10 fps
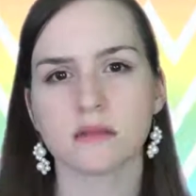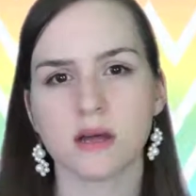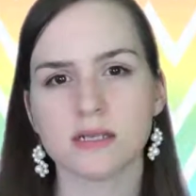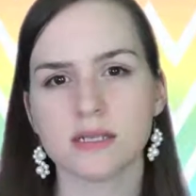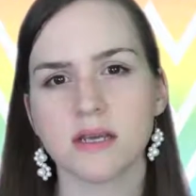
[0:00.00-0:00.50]

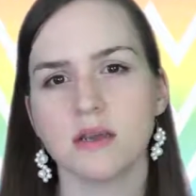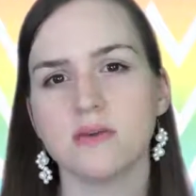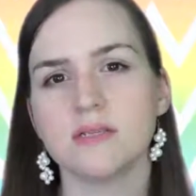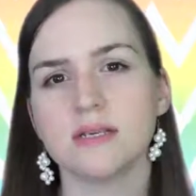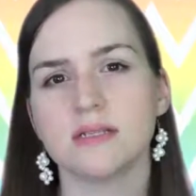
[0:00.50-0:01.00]
Thus it
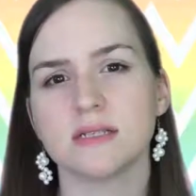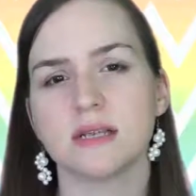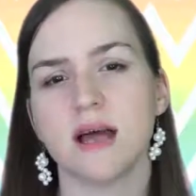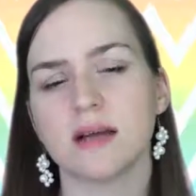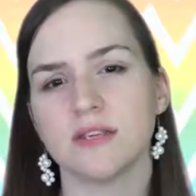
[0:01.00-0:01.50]
uses
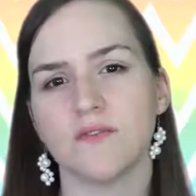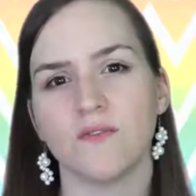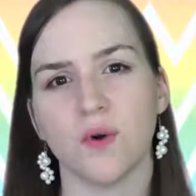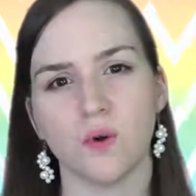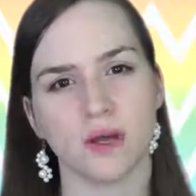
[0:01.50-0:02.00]
selective
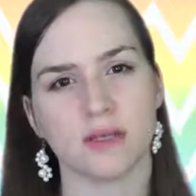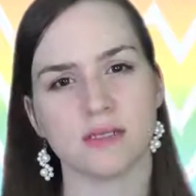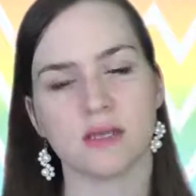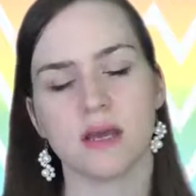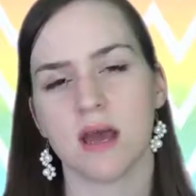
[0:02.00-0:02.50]
focus